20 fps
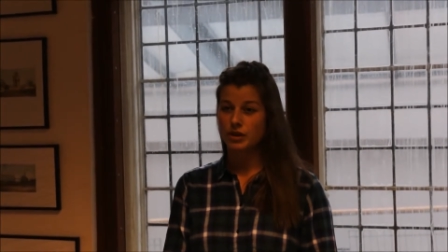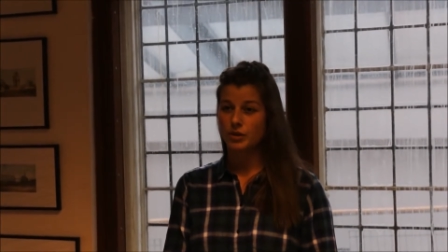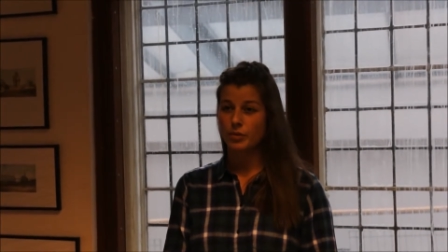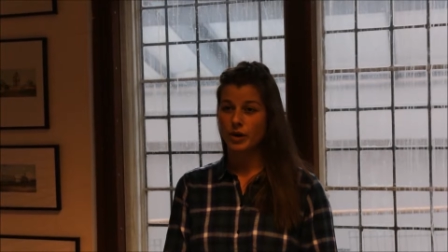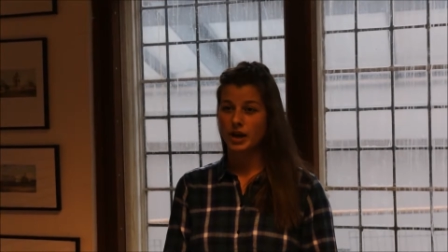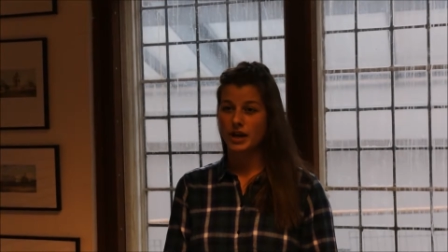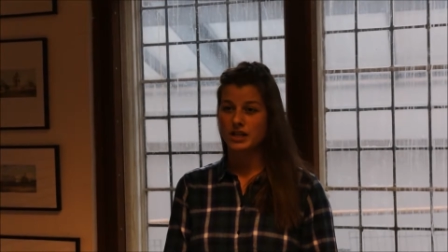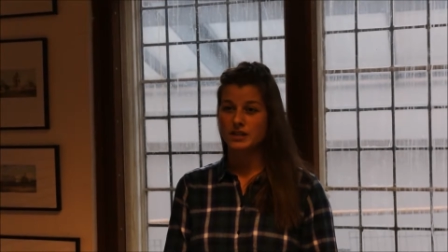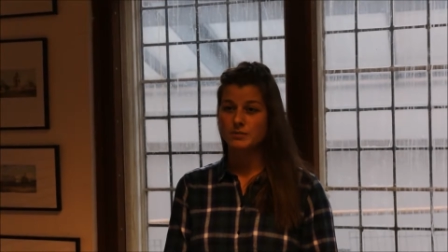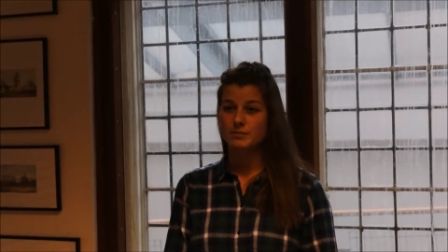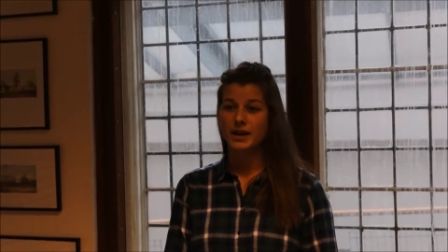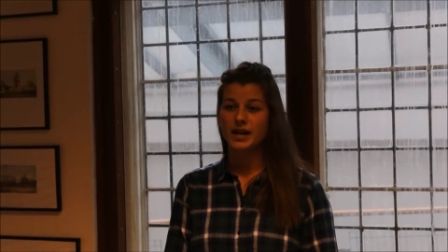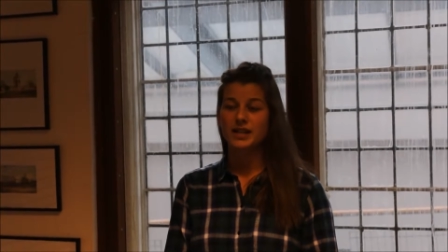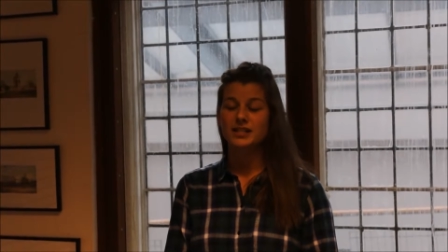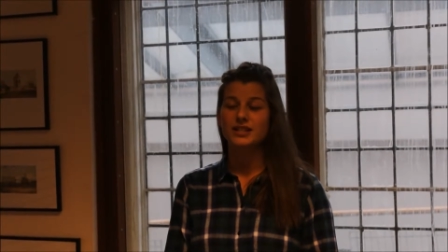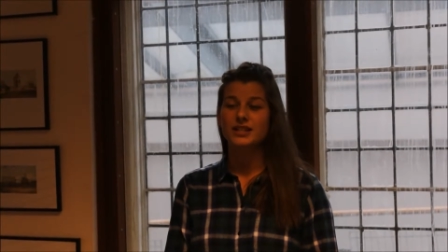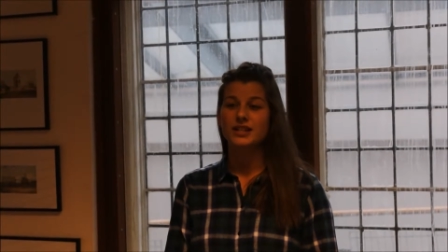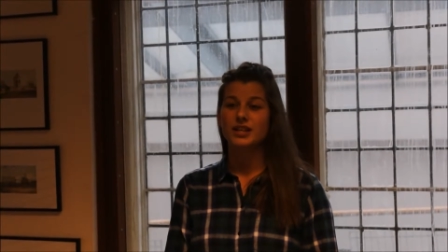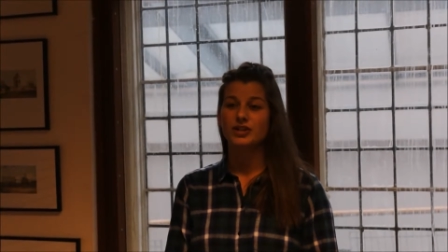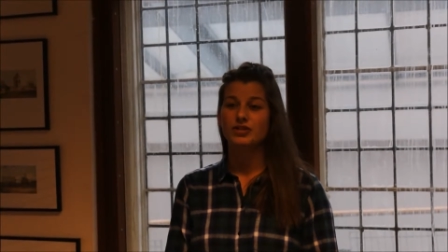rewind
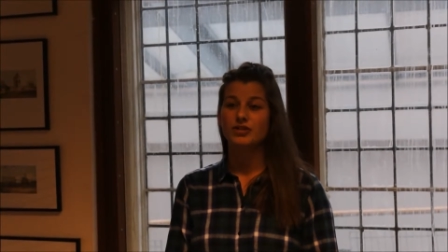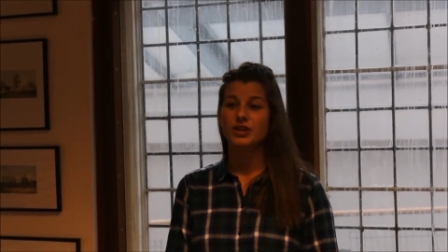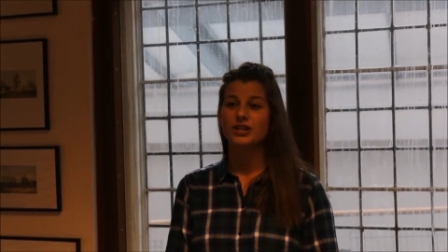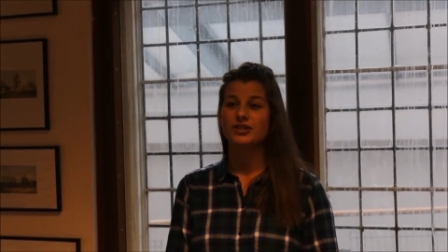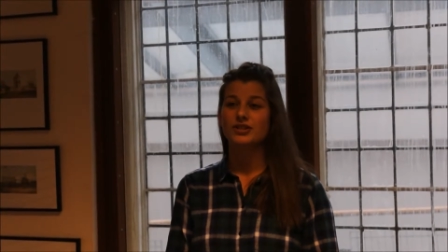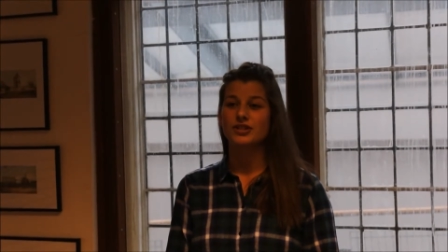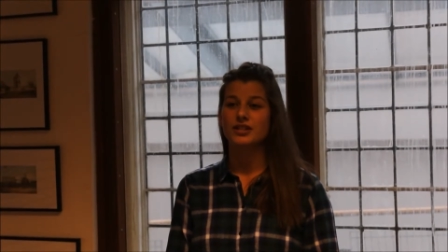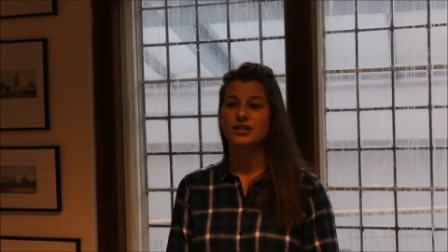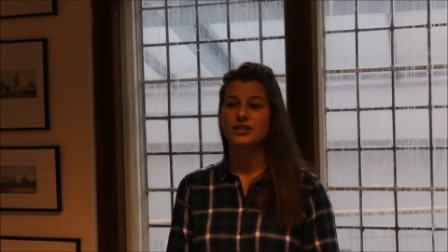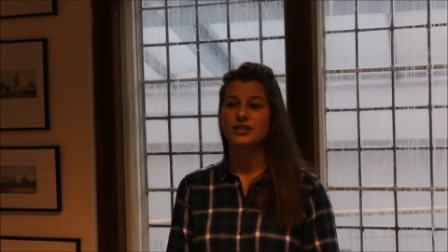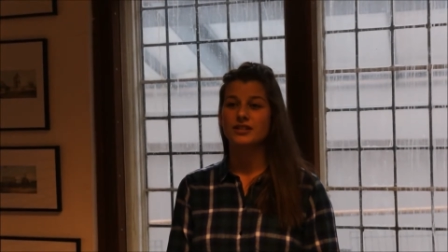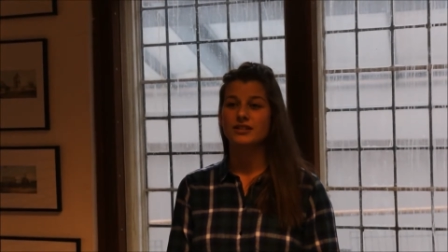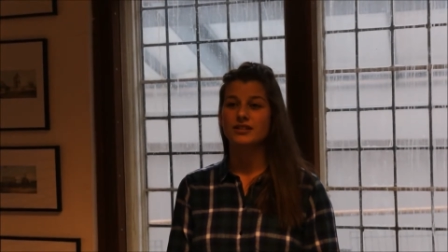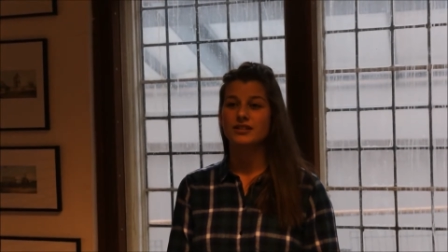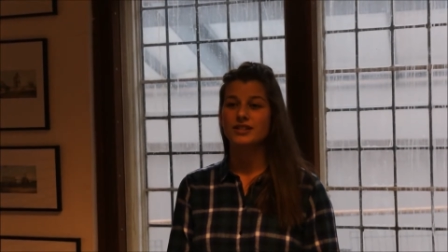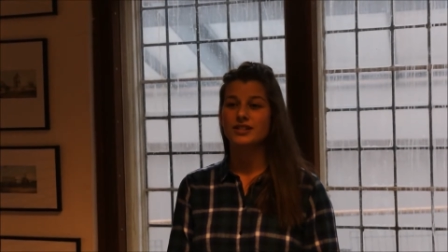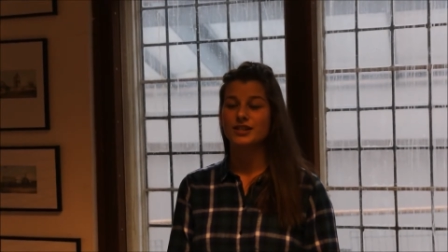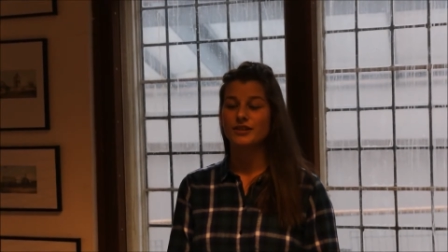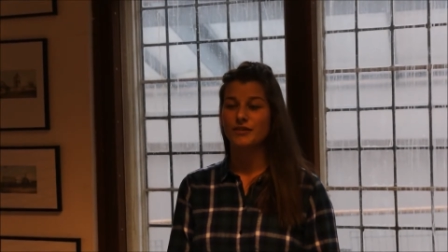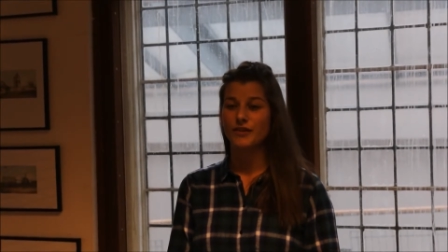back to their trenches,
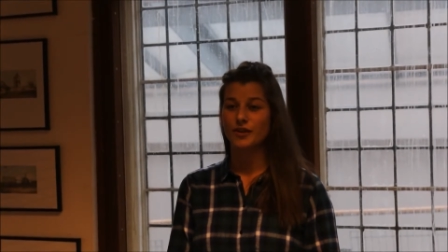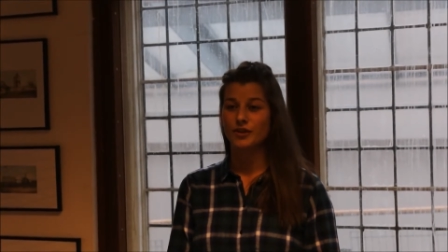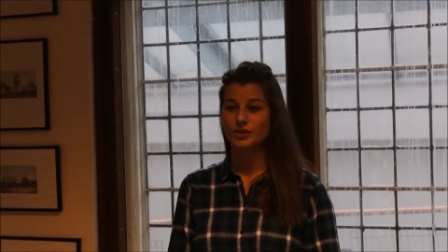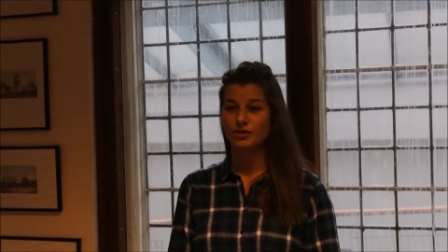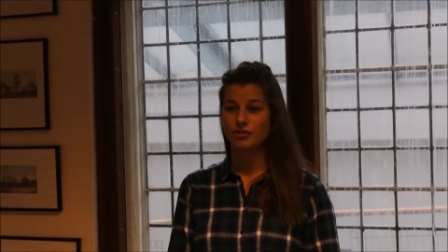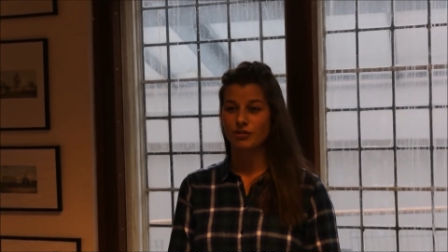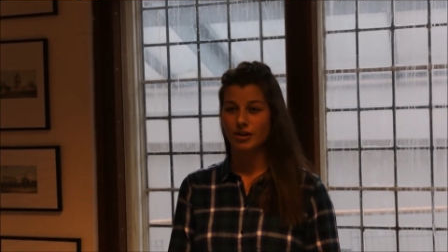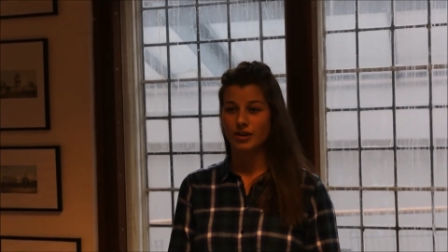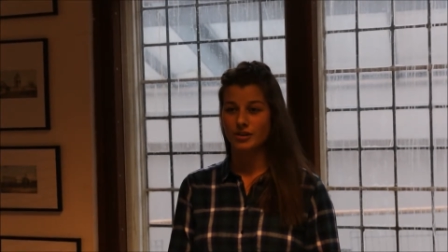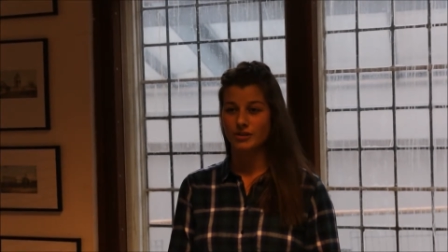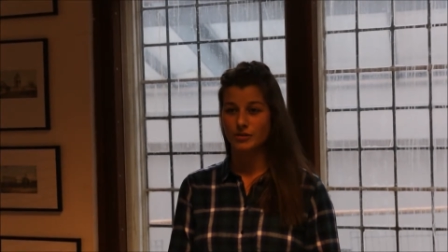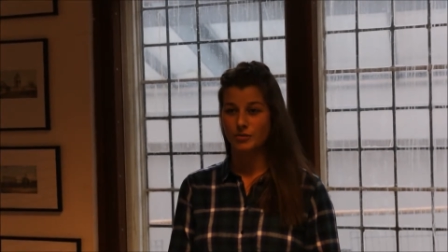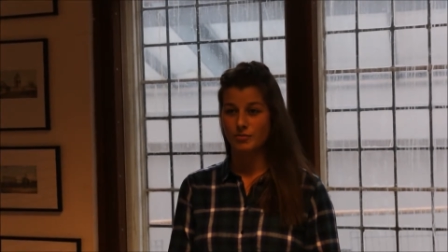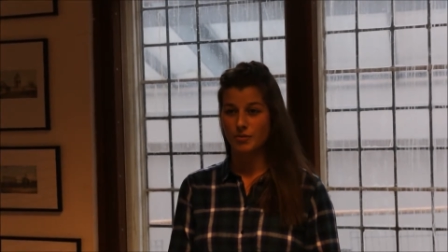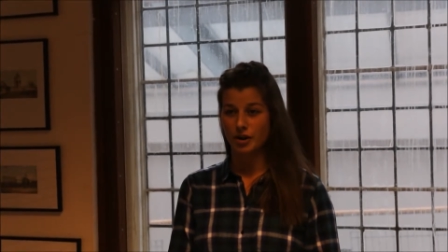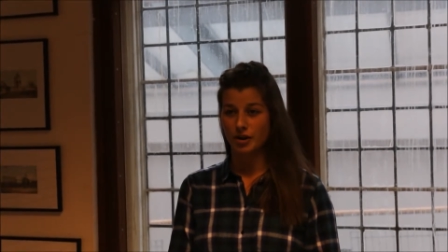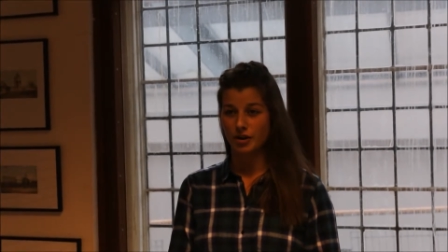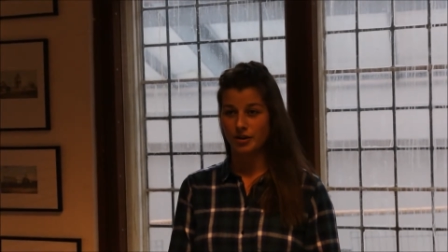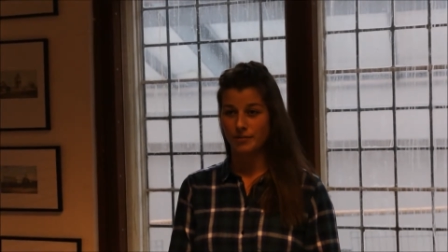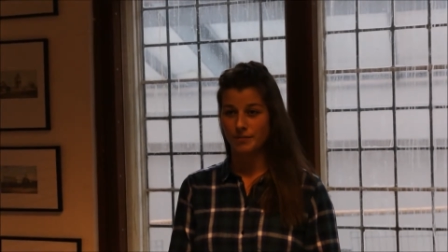kiss the photographs
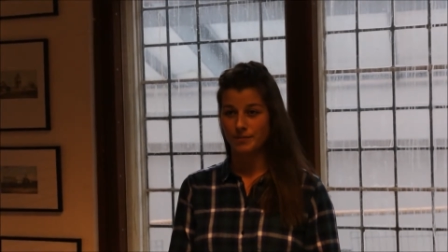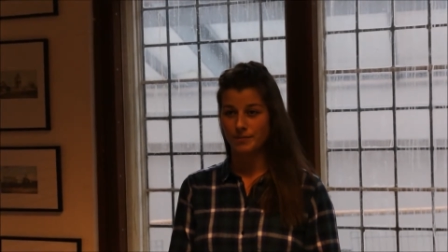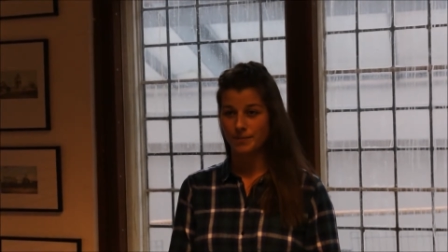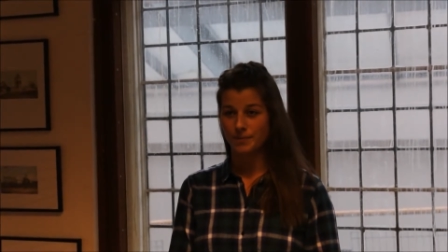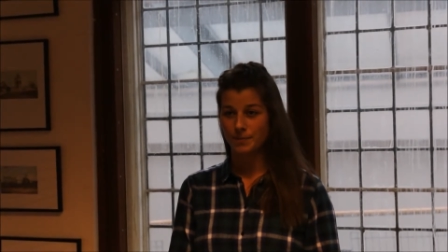from home.